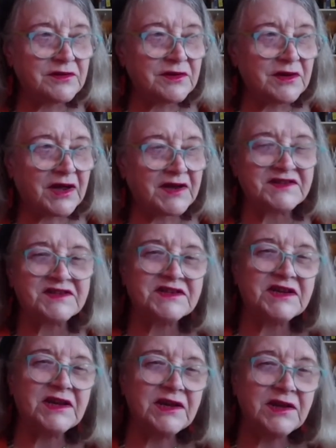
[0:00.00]
and
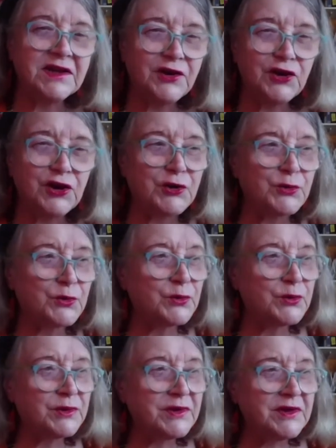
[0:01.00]
see anew
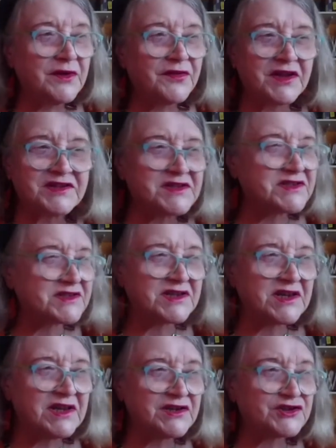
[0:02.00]
that a
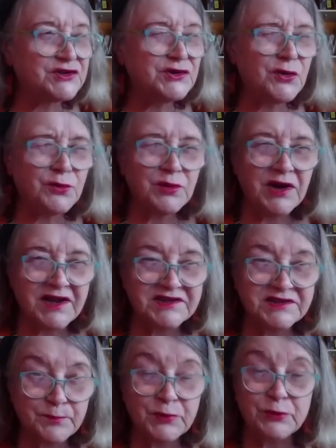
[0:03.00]
sea is no less
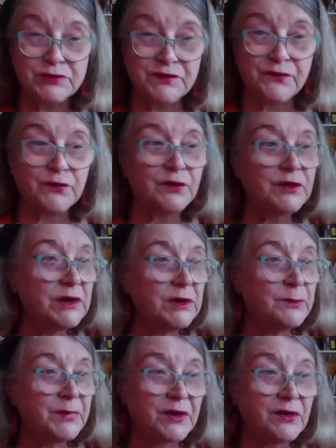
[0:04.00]
beautiful
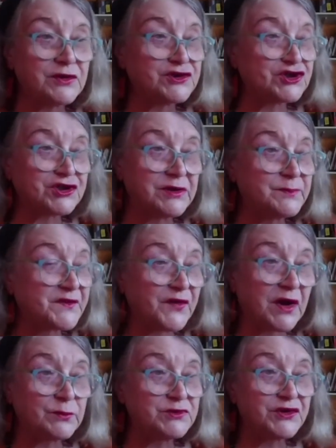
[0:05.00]
because ships
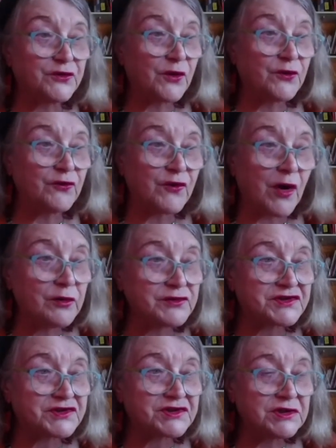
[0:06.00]
found her on
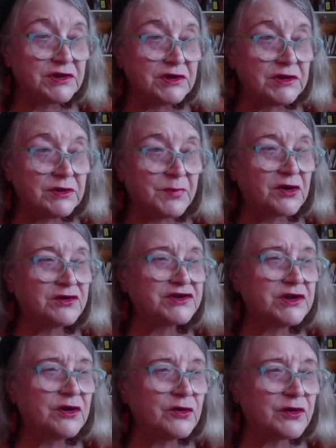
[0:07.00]
rocks. Because
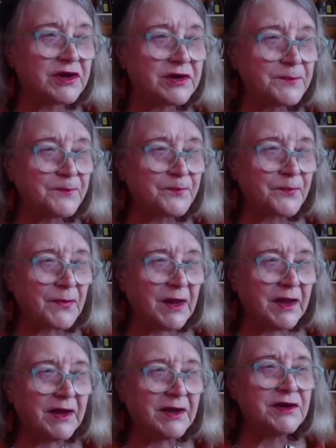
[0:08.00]
look,
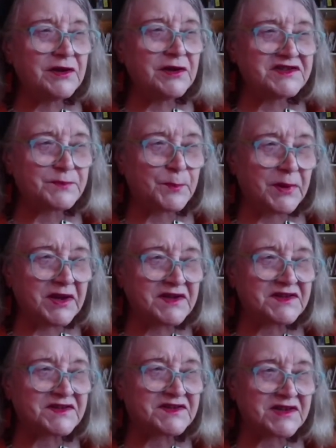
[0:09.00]
in her split
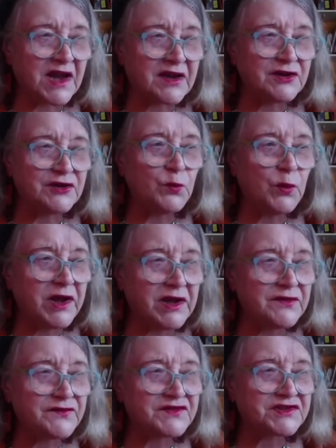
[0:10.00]
second
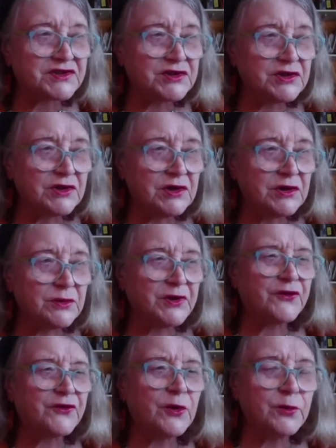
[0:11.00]
waves, we
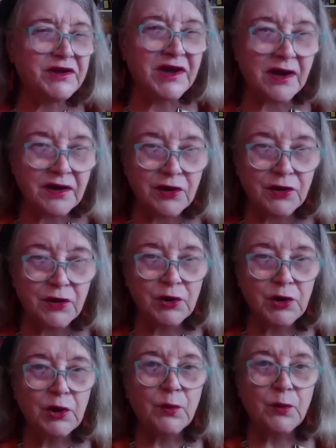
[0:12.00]
grow younger
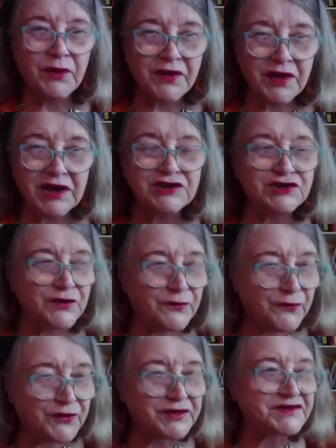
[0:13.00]
with each
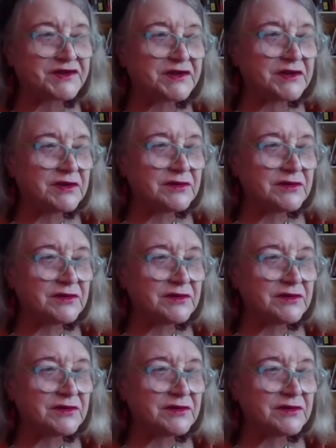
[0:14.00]
frisson.